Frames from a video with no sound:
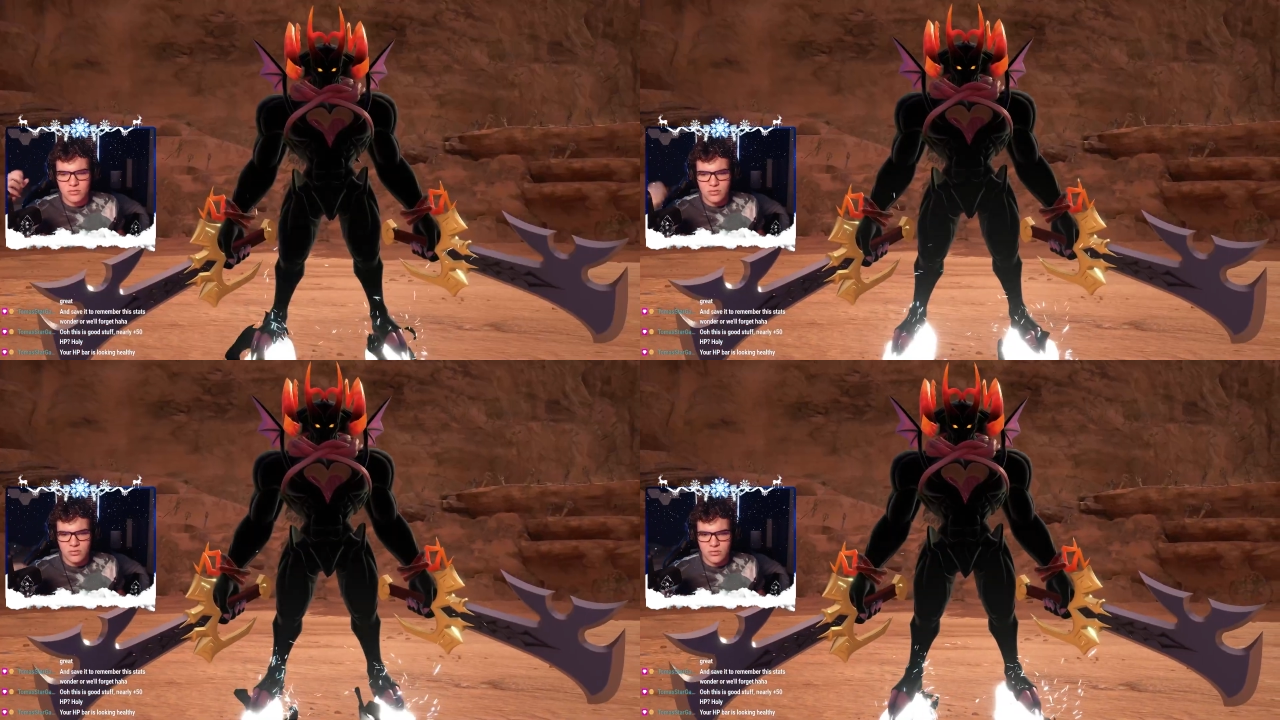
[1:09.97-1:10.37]

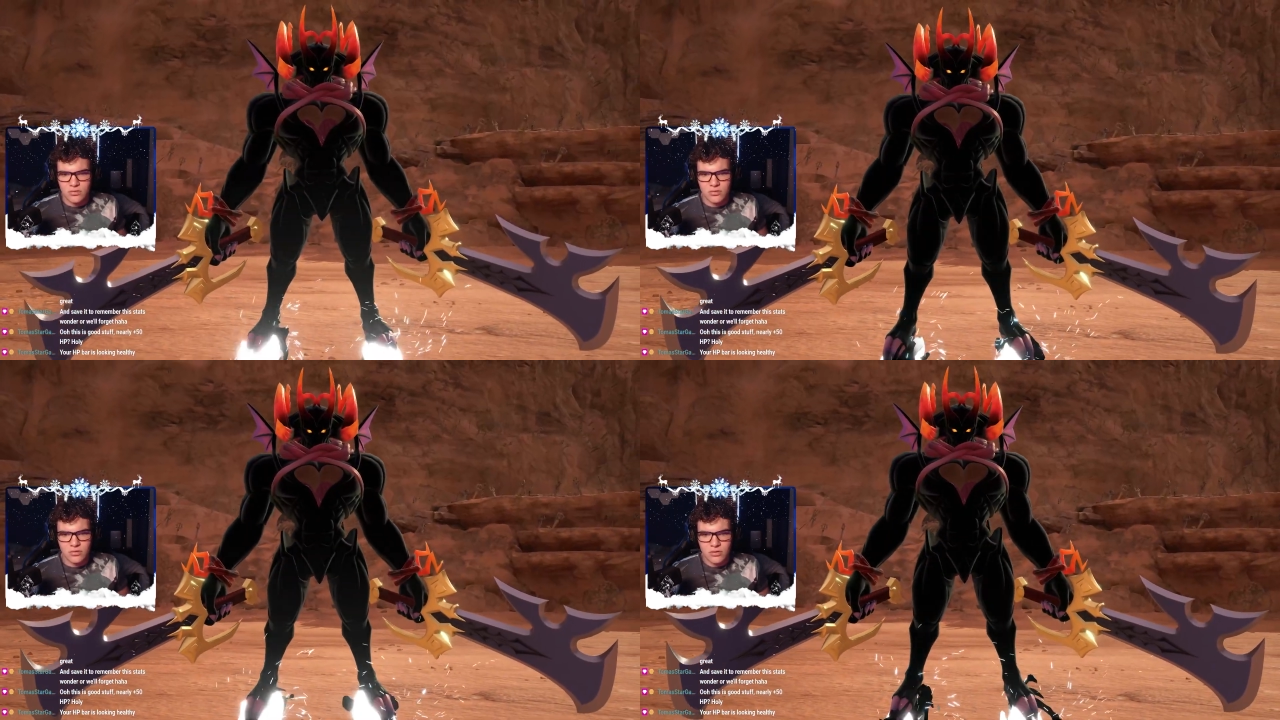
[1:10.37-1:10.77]

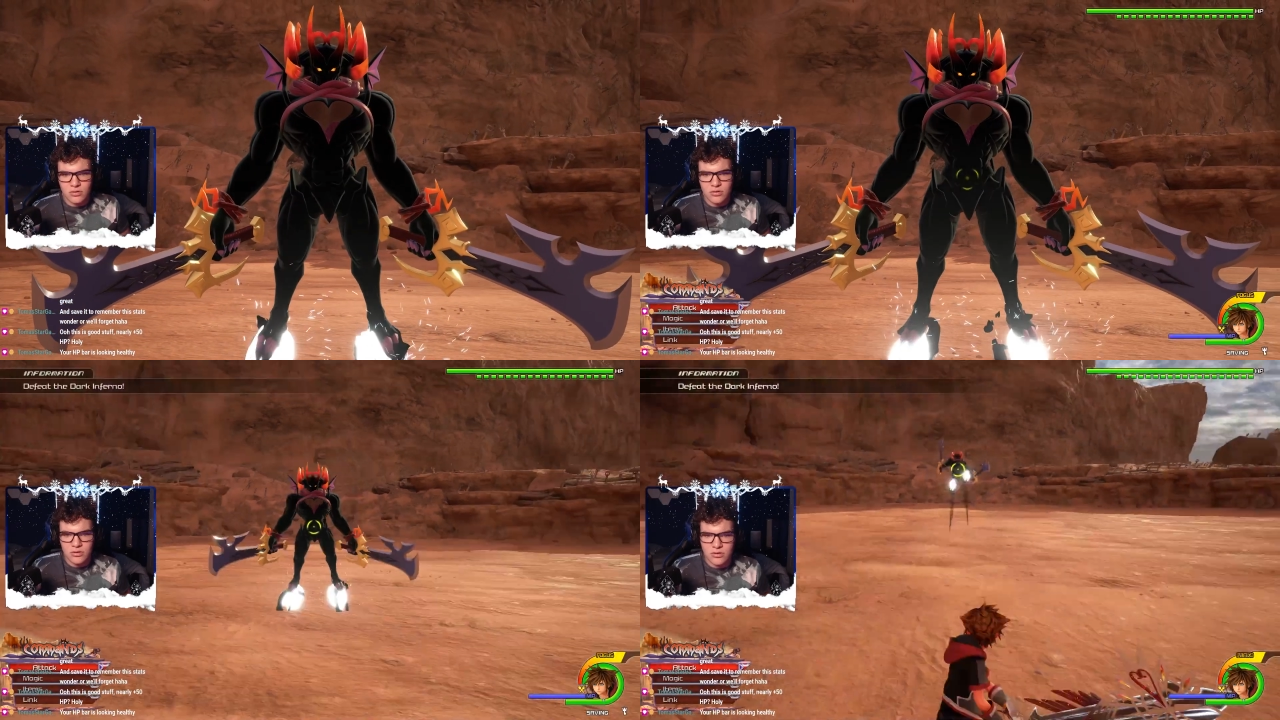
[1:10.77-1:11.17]

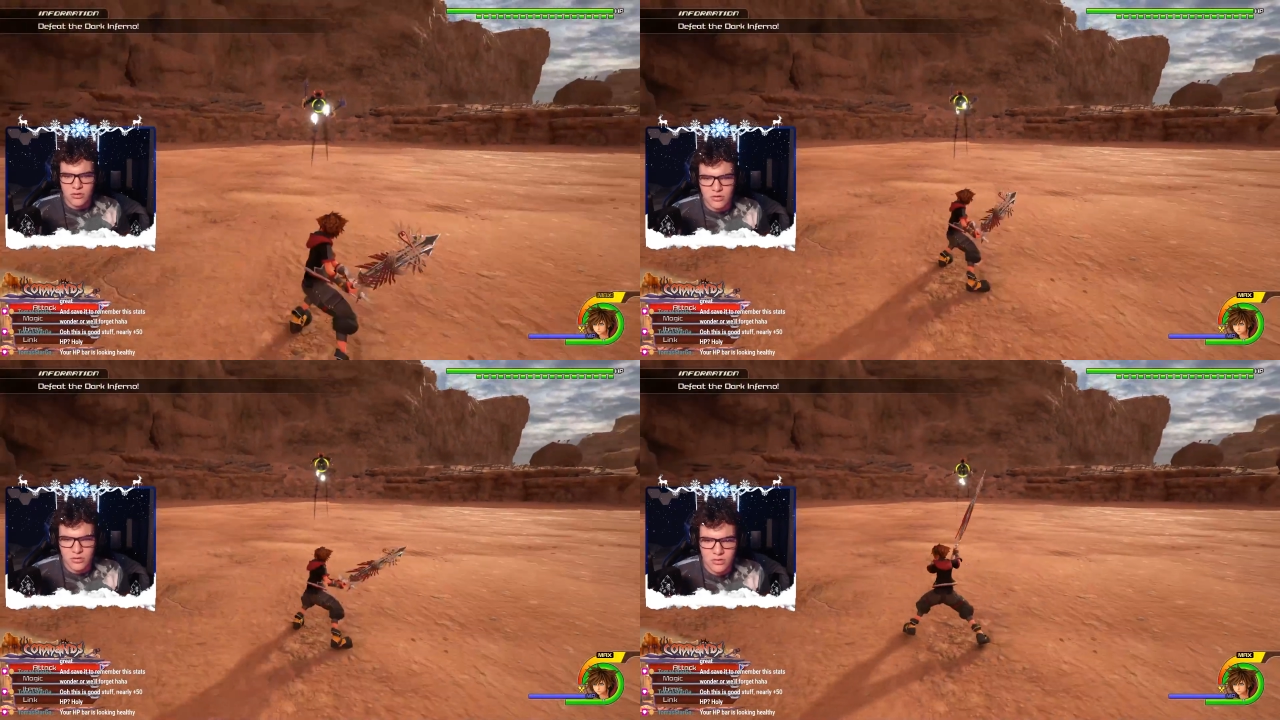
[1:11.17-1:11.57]

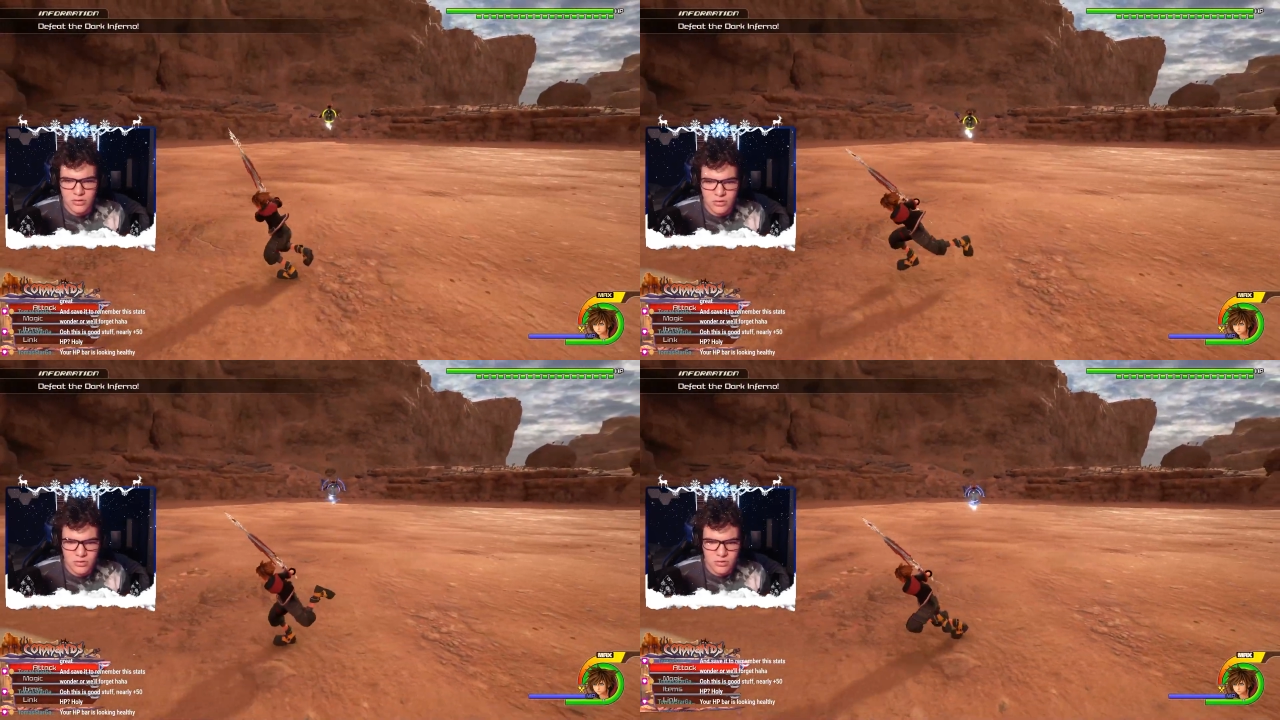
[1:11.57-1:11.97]

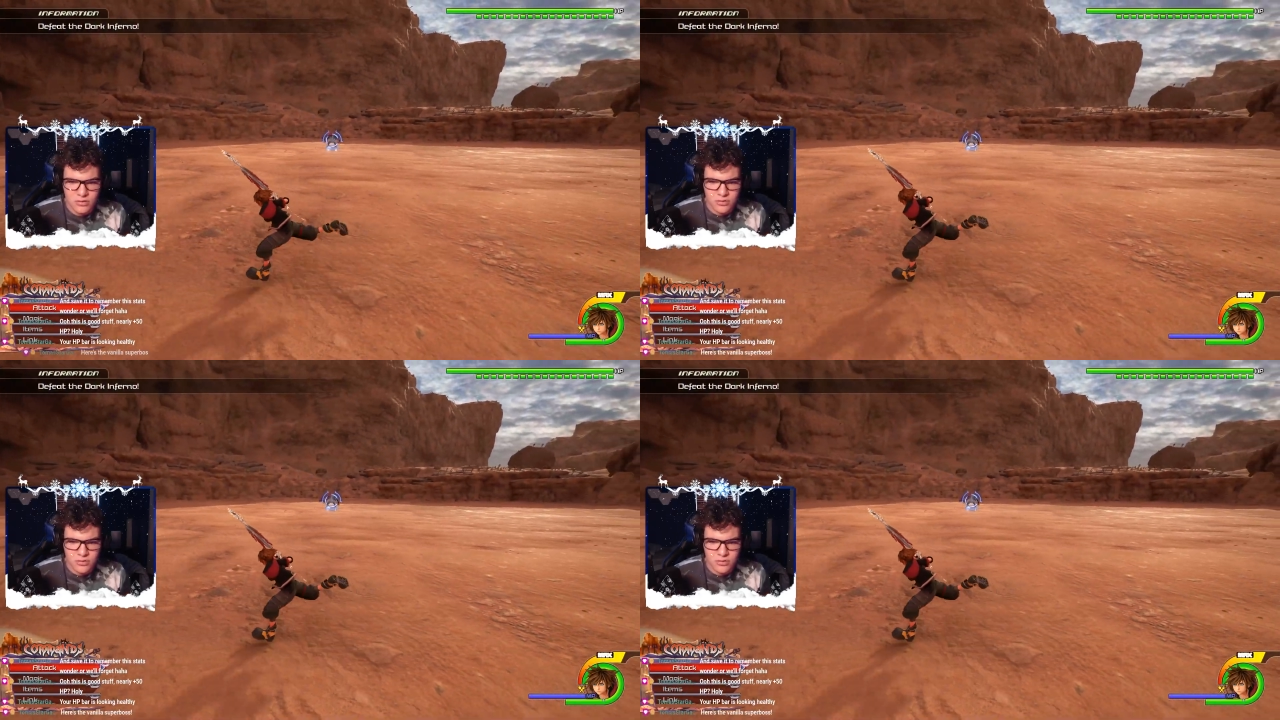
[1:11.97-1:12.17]
[no speech]